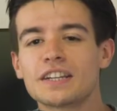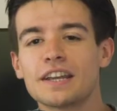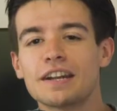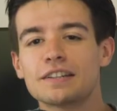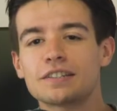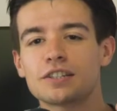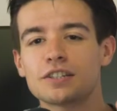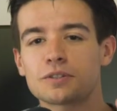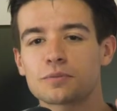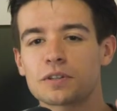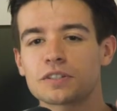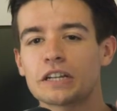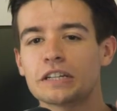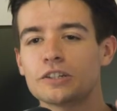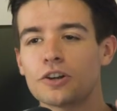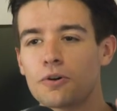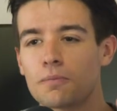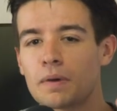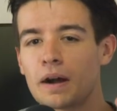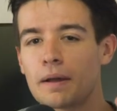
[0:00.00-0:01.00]
Guinnesses because I
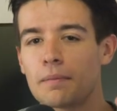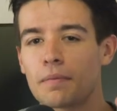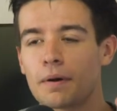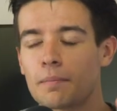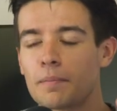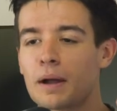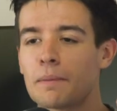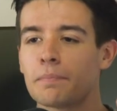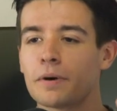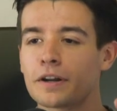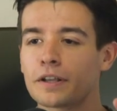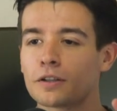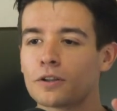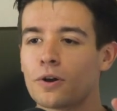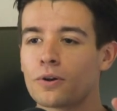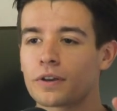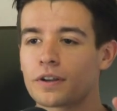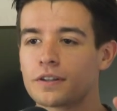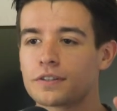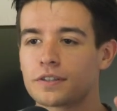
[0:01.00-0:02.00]
know my my buddy
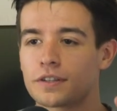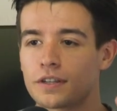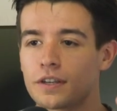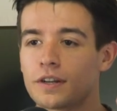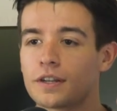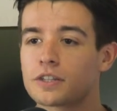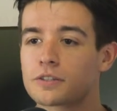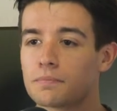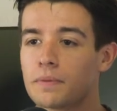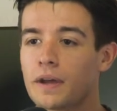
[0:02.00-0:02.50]
Logan is a Guinness